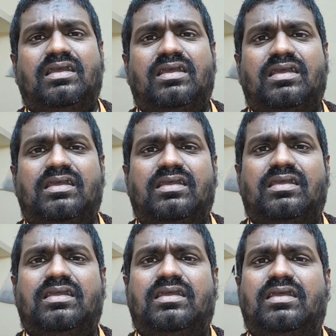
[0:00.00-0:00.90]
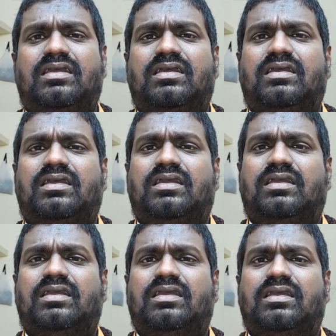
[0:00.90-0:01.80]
Nobody speaks.